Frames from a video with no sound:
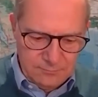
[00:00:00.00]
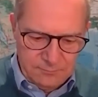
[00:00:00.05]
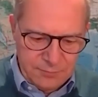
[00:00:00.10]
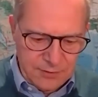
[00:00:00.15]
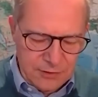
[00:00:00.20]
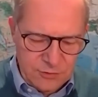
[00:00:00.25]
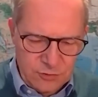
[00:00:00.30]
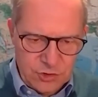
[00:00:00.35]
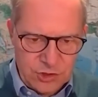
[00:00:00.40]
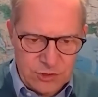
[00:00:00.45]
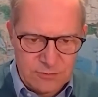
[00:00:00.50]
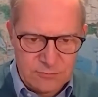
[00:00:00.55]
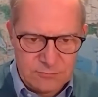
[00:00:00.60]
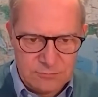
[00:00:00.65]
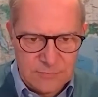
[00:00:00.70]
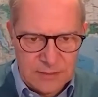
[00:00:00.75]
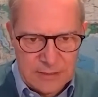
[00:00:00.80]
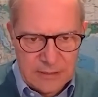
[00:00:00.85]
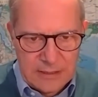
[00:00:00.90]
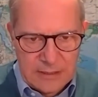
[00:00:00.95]

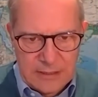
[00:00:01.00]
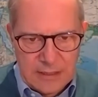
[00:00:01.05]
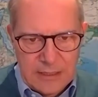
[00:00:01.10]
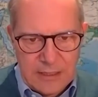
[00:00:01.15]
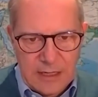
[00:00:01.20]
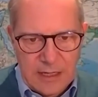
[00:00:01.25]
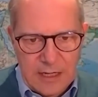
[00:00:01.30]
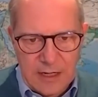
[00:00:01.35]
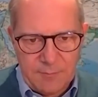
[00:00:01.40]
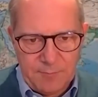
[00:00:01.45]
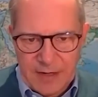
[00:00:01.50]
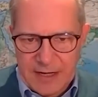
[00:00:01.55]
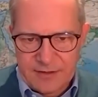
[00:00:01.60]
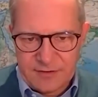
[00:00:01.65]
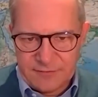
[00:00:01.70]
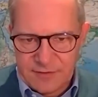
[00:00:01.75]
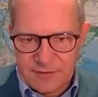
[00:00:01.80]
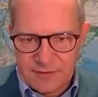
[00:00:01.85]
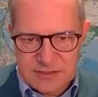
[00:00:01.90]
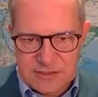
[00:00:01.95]
pollution,
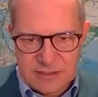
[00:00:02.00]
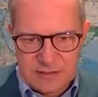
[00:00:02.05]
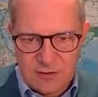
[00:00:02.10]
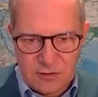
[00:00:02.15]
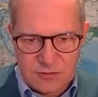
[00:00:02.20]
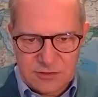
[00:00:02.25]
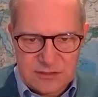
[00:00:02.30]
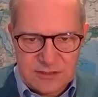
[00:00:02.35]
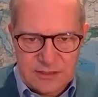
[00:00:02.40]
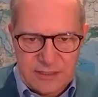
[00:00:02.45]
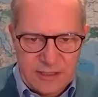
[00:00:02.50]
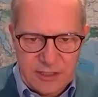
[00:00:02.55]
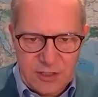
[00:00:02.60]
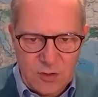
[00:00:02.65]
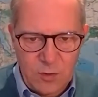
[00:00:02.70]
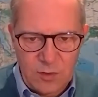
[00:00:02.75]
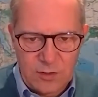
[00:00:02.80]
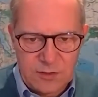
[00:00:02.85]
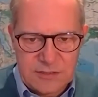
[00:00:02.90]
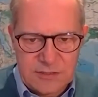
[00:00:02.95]
biodiversity lost,
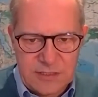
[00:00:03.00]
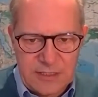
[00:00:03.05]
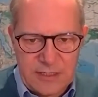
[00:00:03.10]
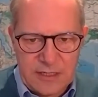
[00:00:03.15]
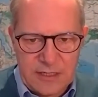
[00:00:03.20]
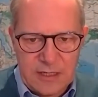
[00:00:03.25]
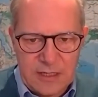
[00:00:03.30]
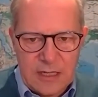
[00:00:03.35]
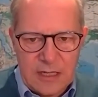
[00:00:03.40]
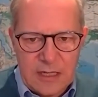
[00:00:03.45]
inequality,